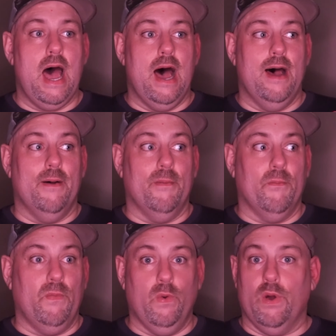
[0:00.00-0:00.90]
I'm
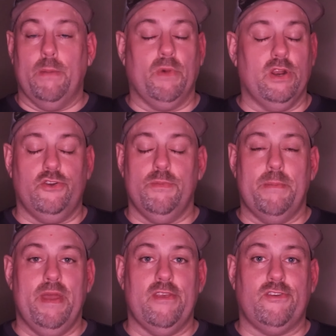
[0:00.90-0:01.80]
going to do my
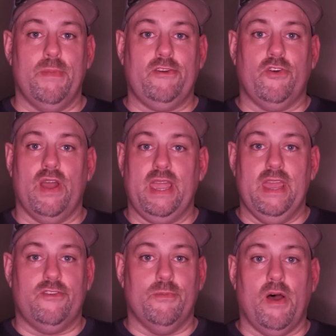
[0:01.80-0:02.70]
best to make sure I
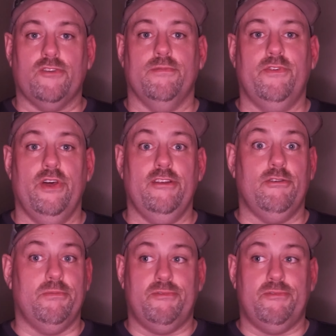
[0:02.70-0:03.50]
get some awesome footage.